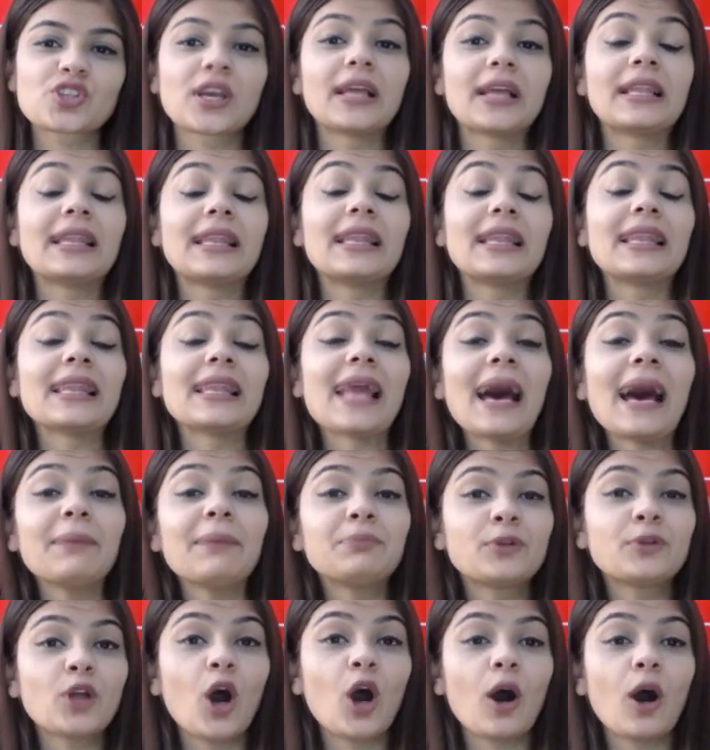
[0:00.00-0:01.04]

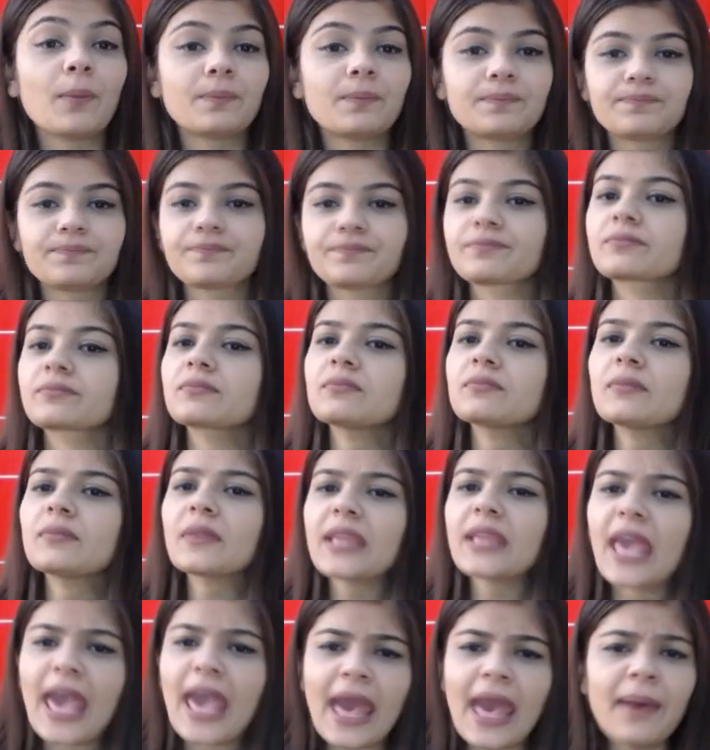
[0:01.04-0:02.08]
laptop,
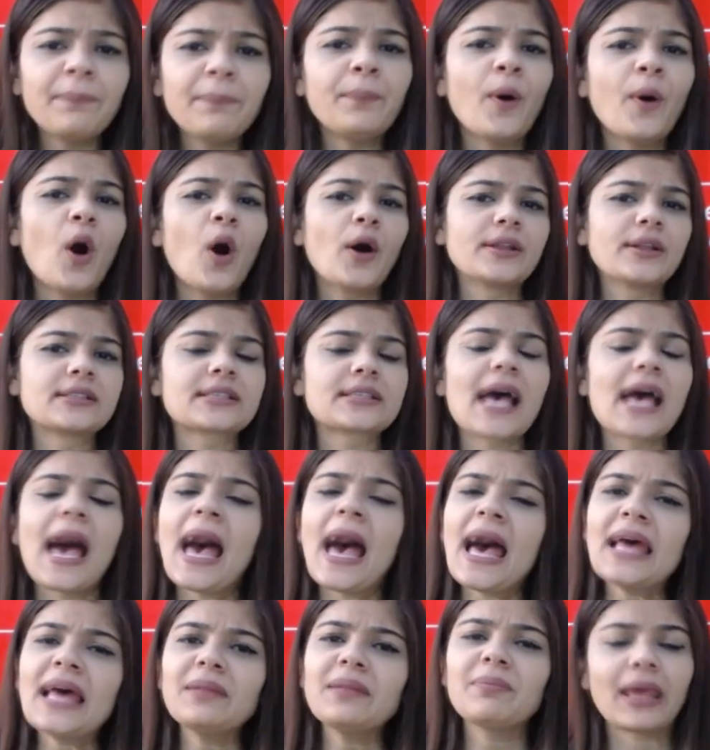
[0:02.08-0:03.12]
AirPods,
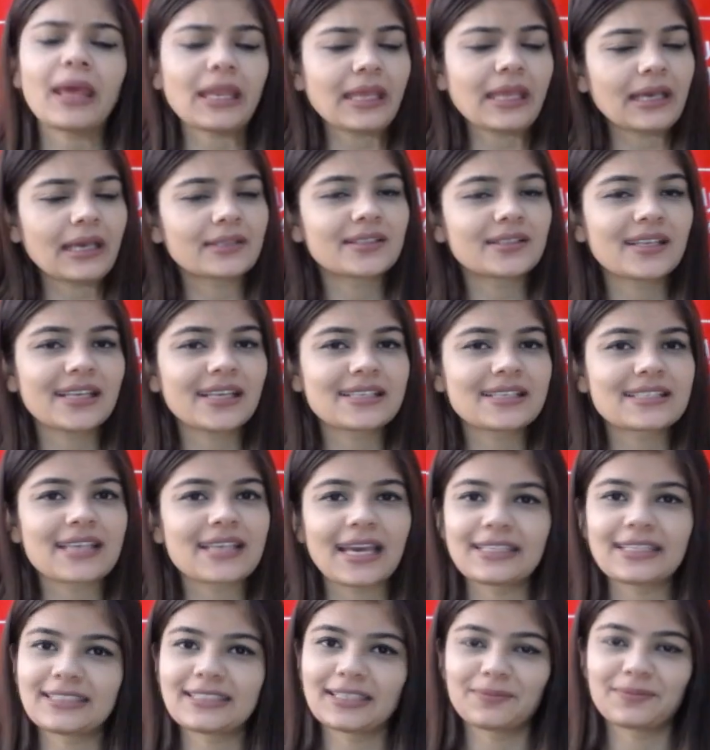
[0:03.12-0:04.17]
and many other
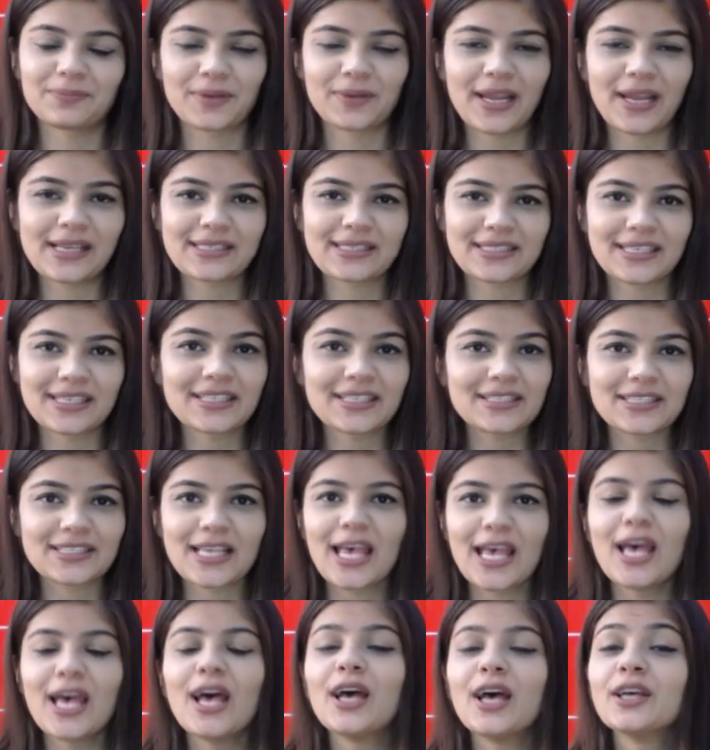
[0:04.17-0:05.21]
exciting prizes.
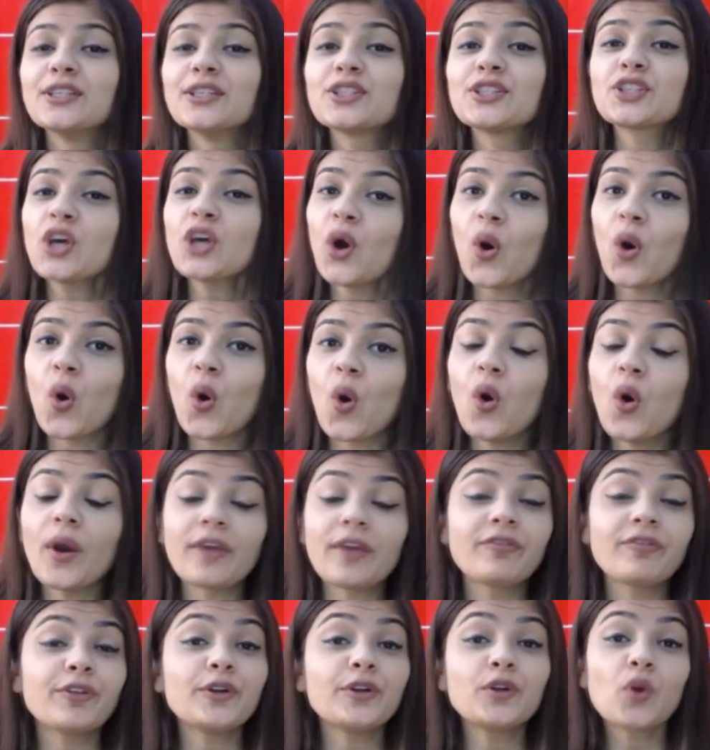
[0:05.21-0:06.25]
So
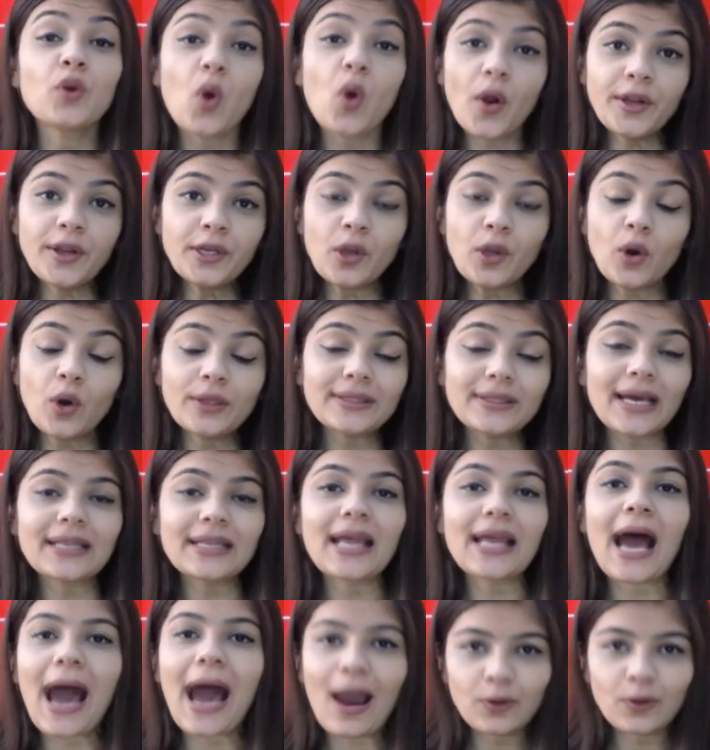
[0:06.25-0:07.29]
if you don't know that
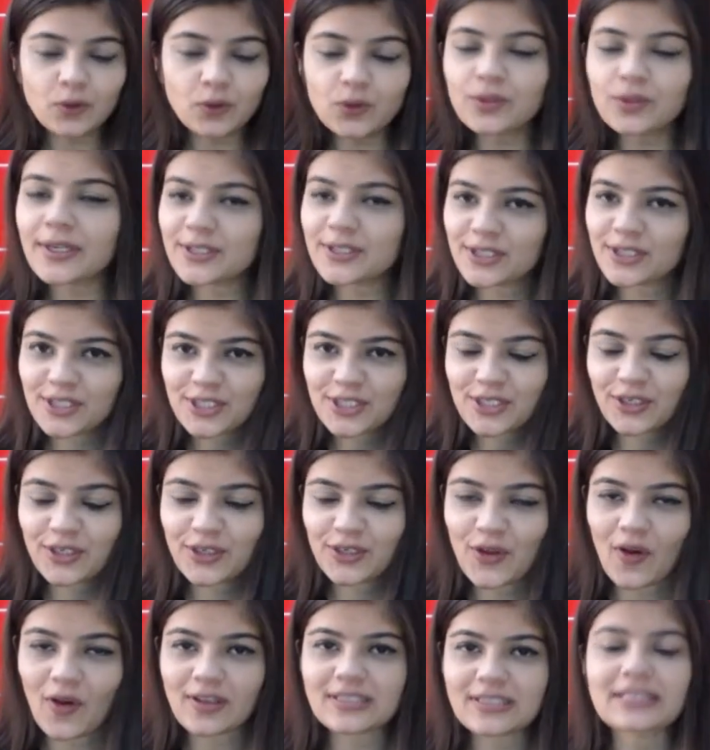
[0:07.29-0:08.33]
how to register
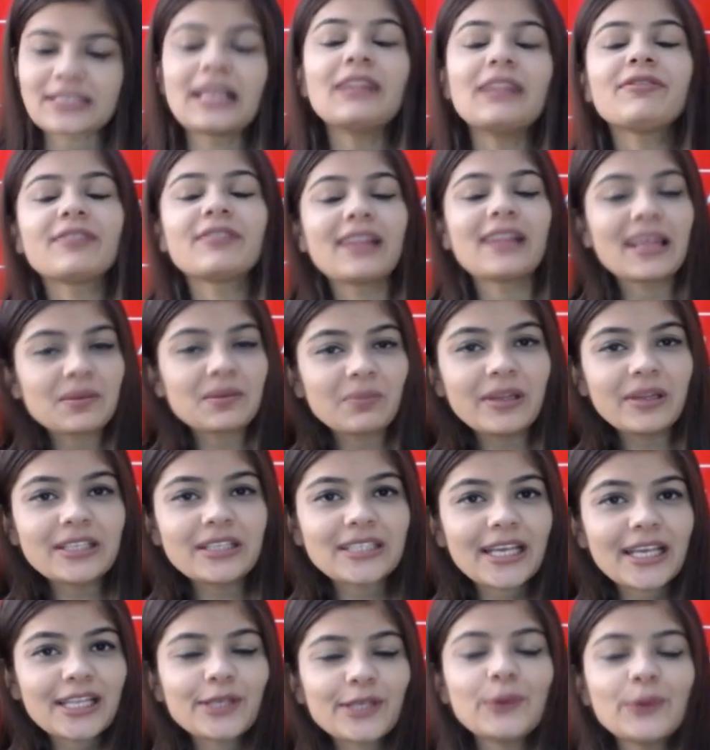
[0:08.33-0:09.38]
yourself, let me
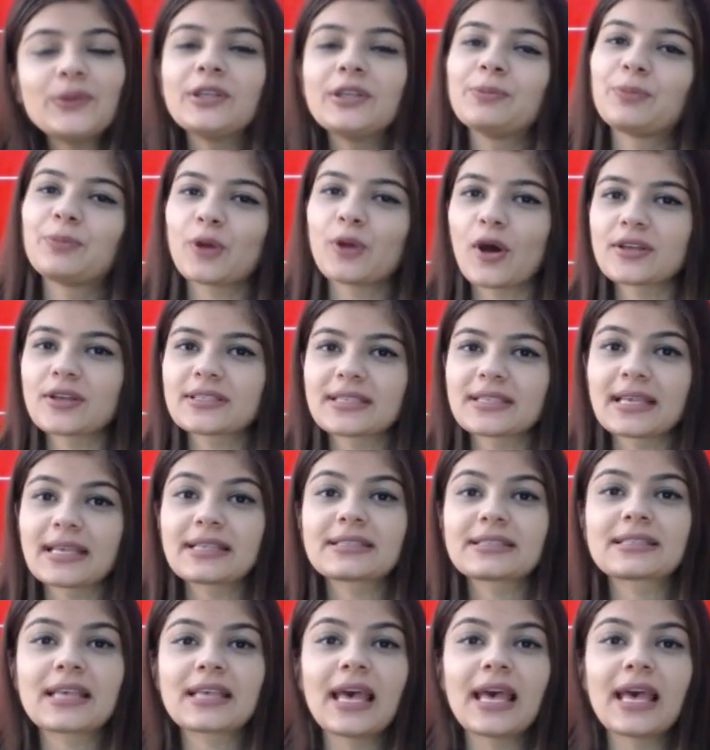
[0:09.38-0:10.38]
tell you the process.